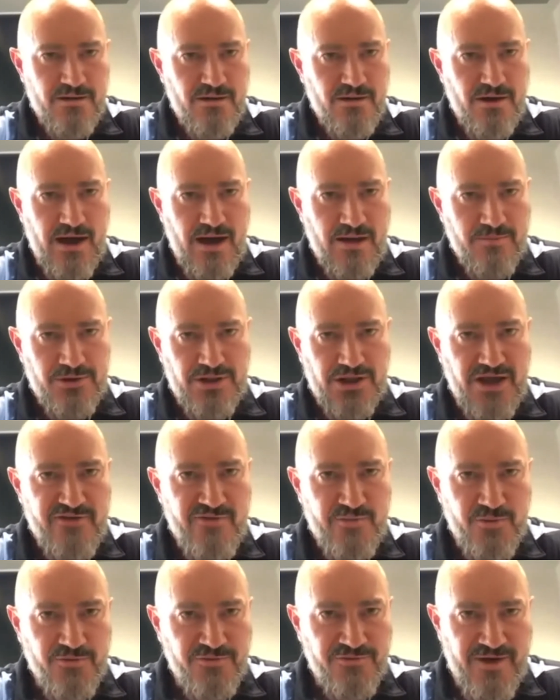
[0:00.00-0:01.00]

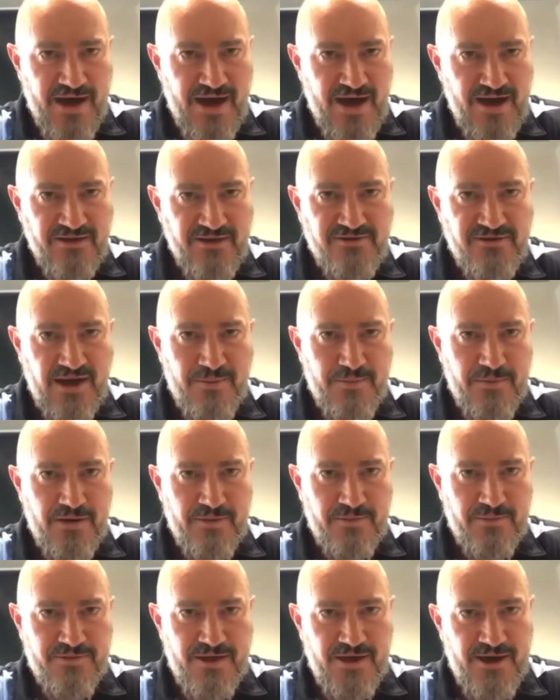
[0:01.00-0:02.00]
unbelievable fans
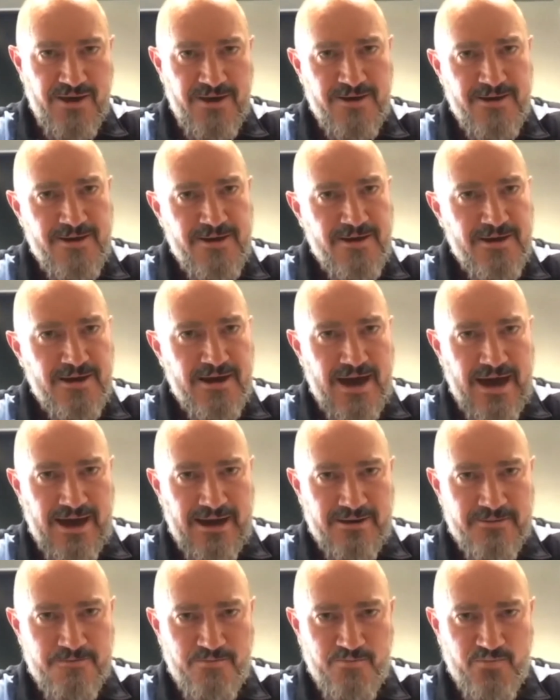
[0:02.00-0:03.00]
up there,
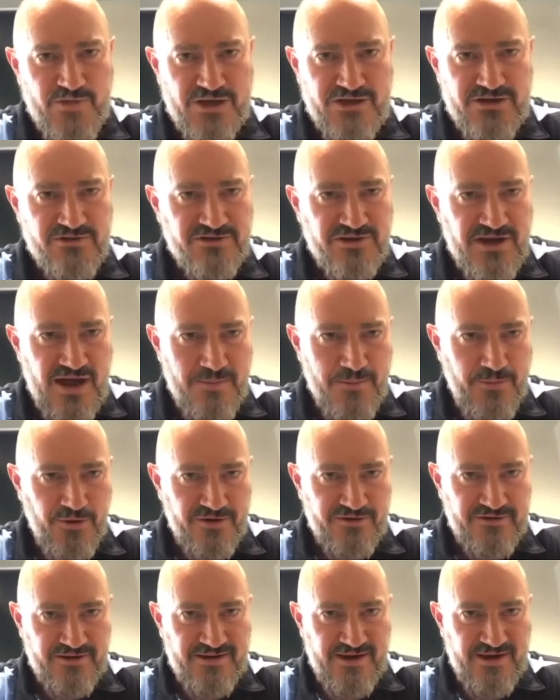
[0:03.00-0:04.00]
and they just can't put
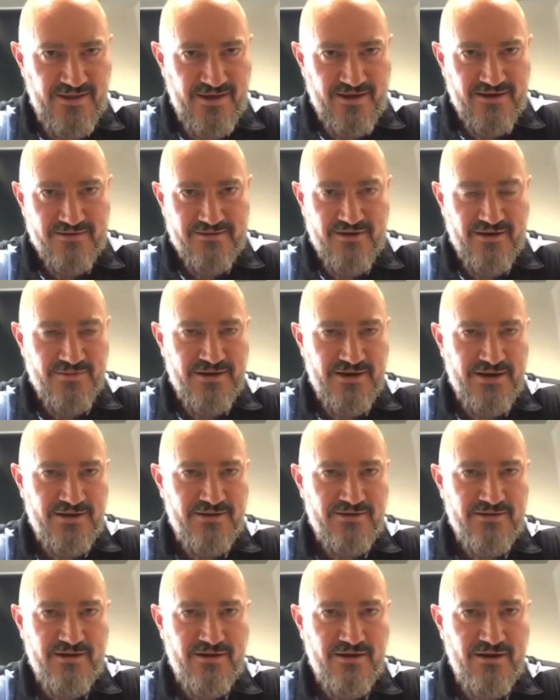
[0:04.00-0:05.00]
it together. I
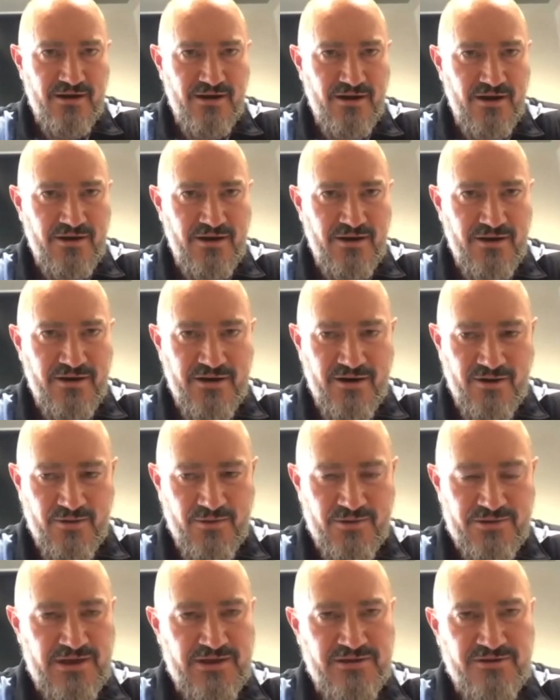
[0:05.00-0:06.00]
mean, I don't know
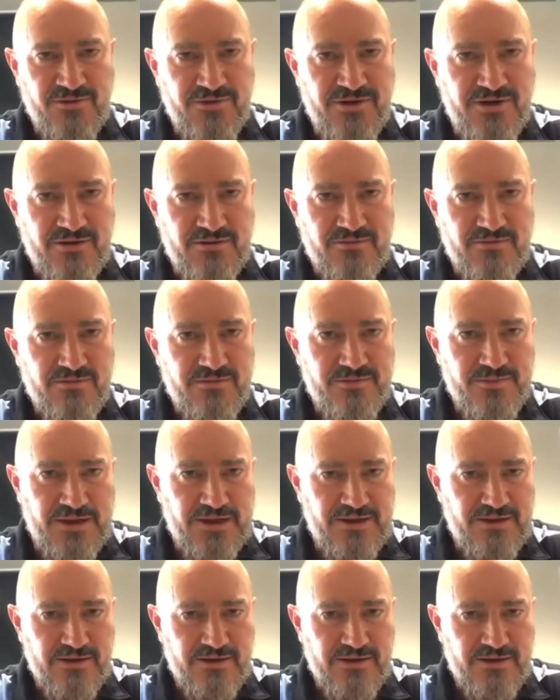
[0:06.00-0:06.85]
what they're doing, but